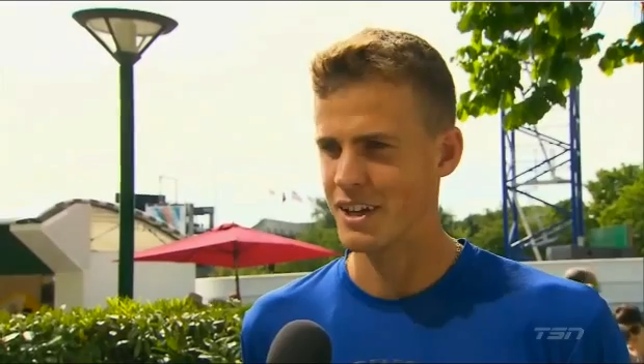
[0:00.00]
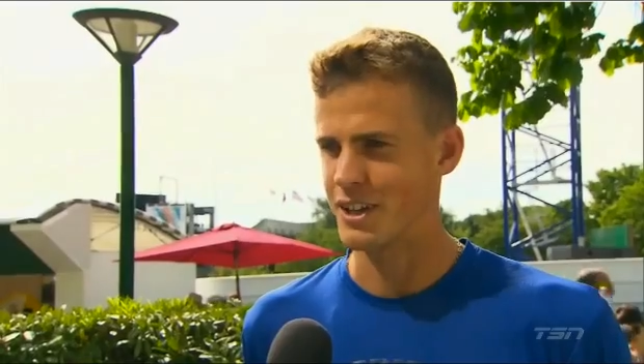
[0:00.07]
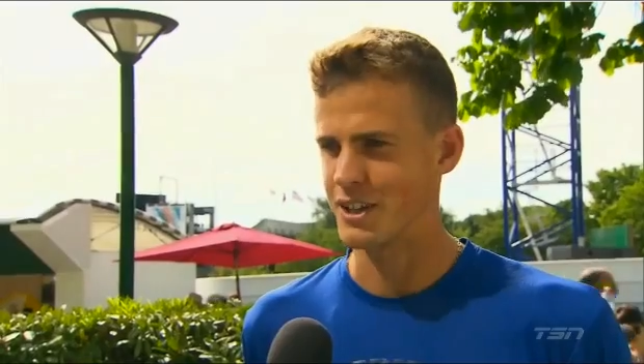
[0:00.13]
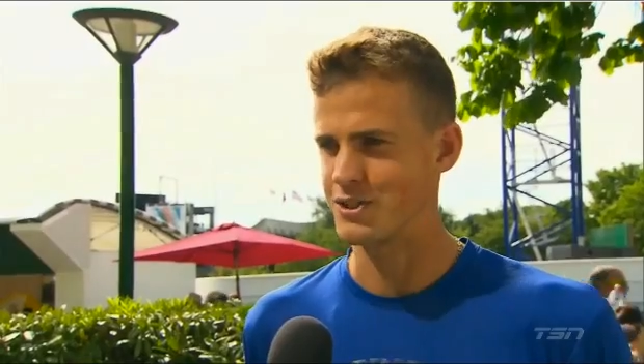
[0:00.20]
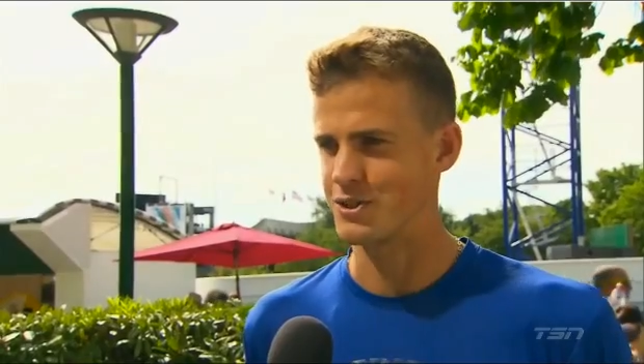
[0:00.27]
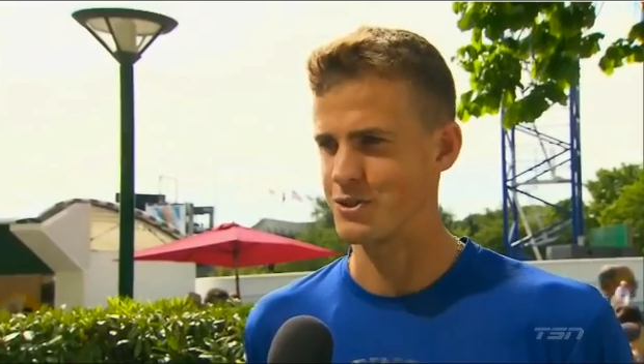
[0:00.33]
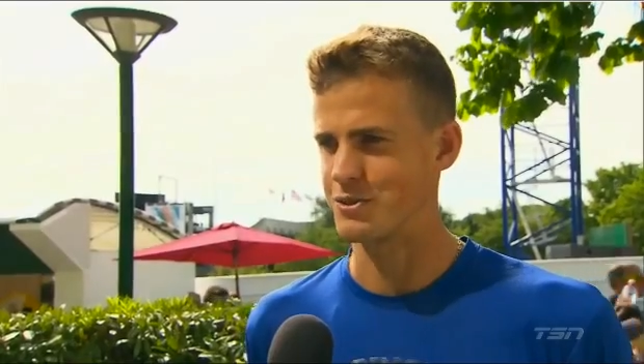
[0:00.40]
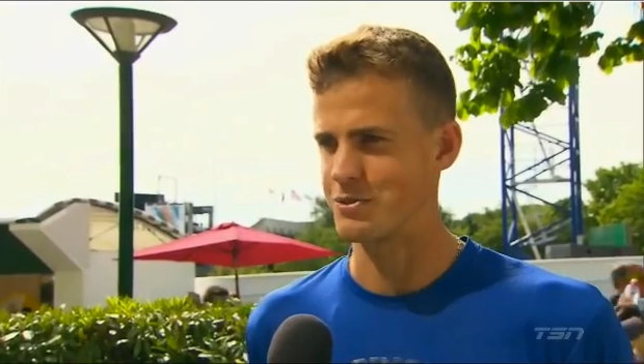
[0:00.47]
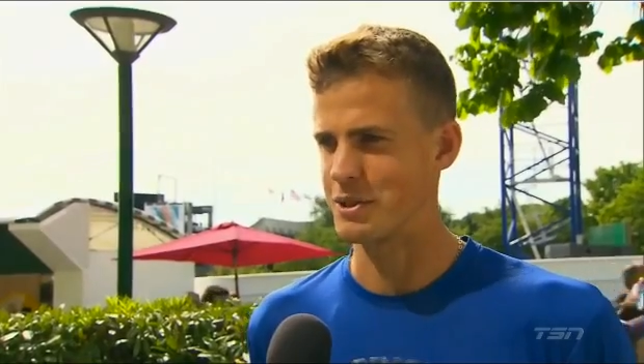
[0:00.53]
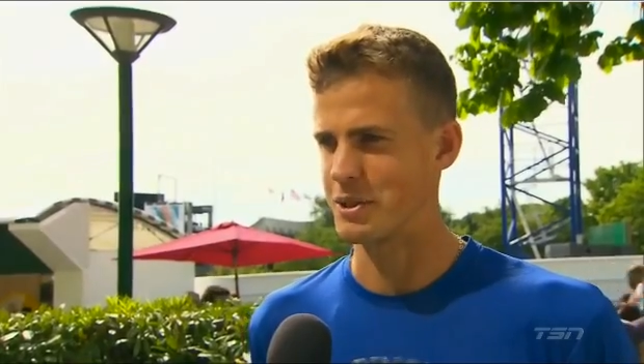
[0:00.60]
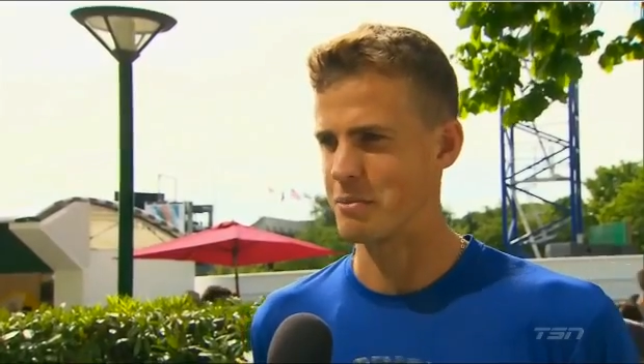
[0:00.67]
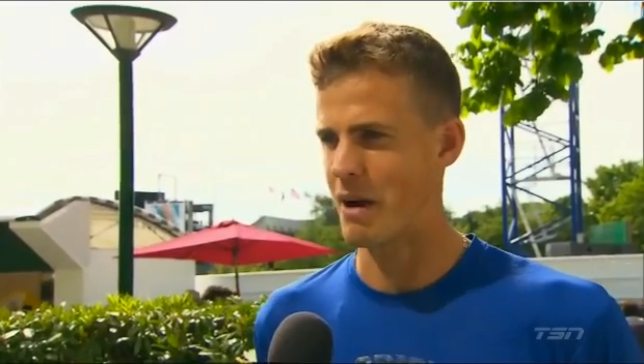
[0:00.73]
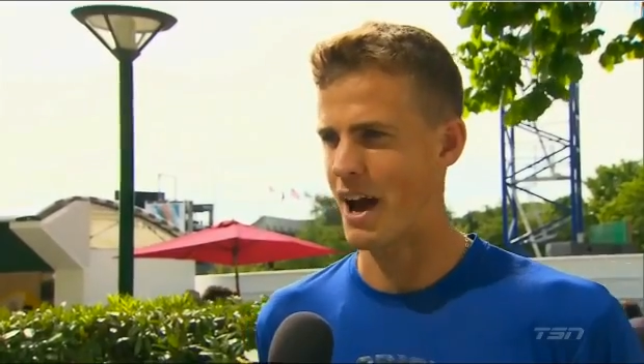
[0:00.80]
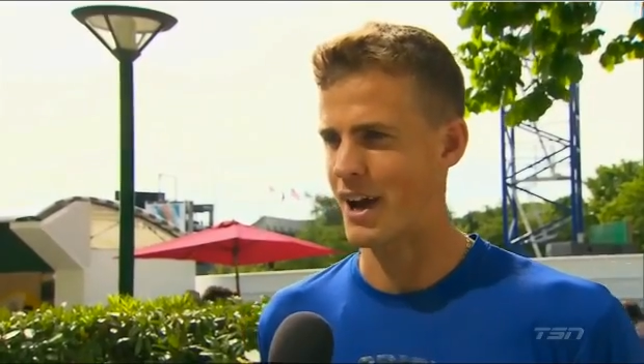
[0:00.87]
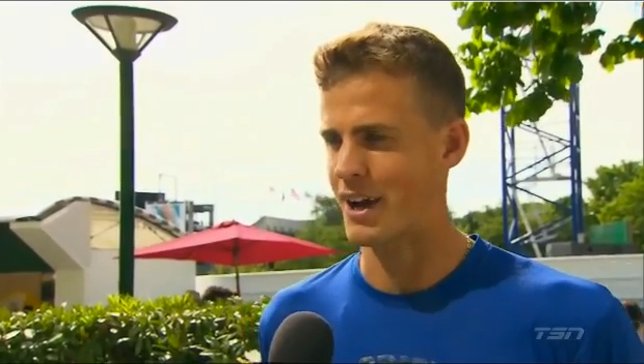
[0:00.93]
issues, be
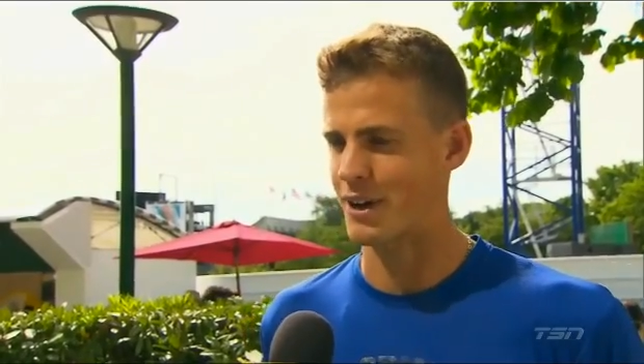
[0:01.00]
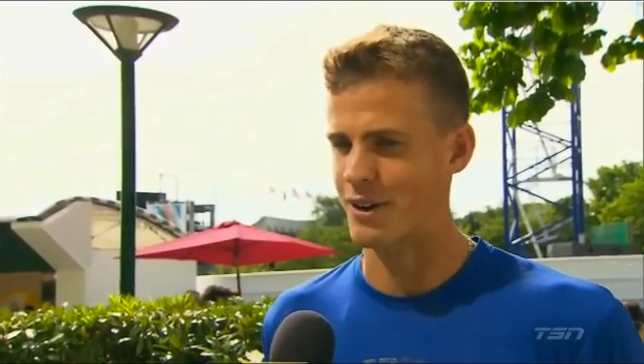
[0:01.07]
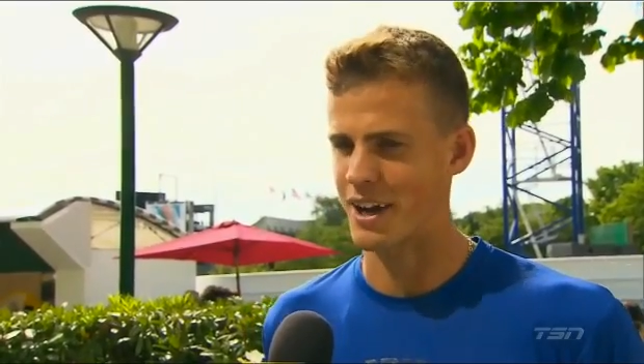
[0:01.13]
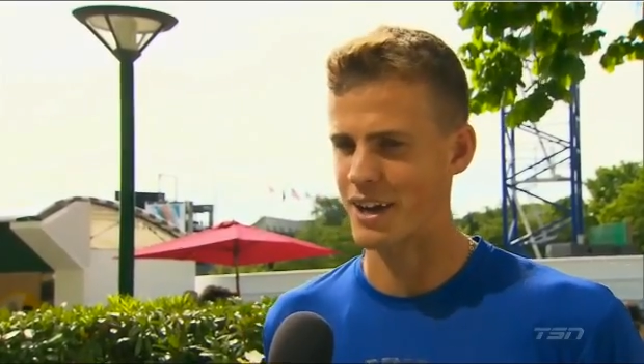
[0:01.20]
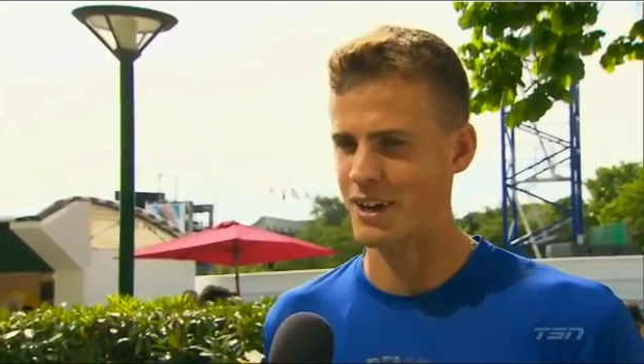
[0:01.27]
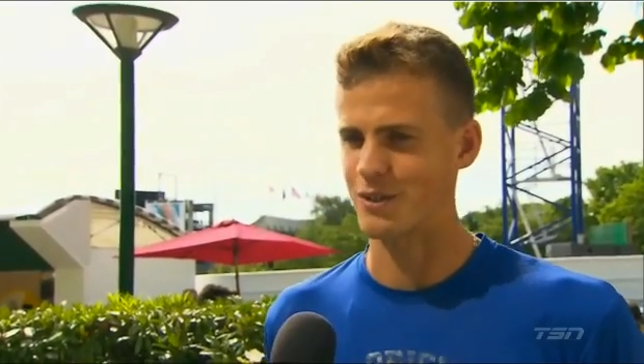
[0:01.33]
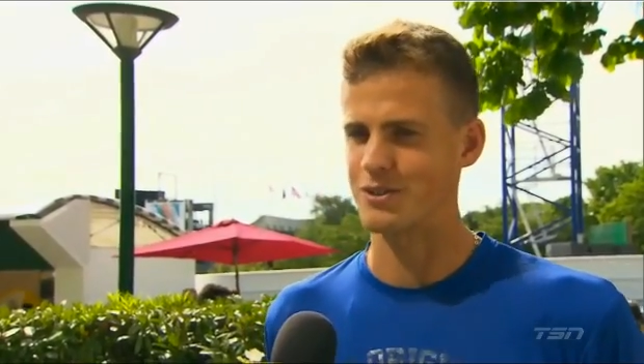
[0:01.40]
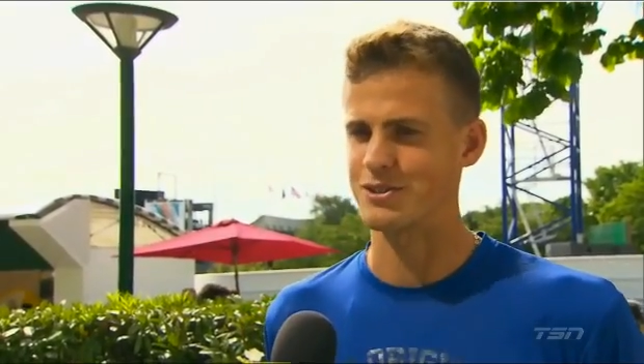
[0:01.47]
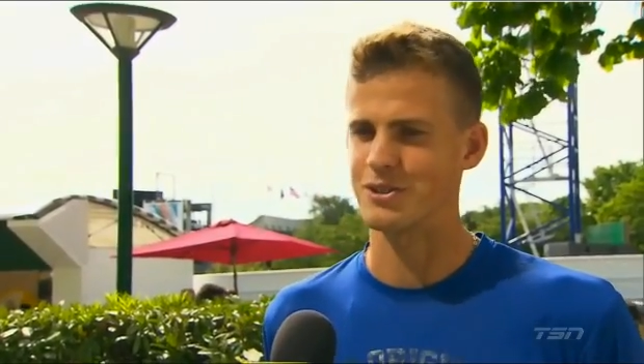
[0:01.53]
it back or ankle.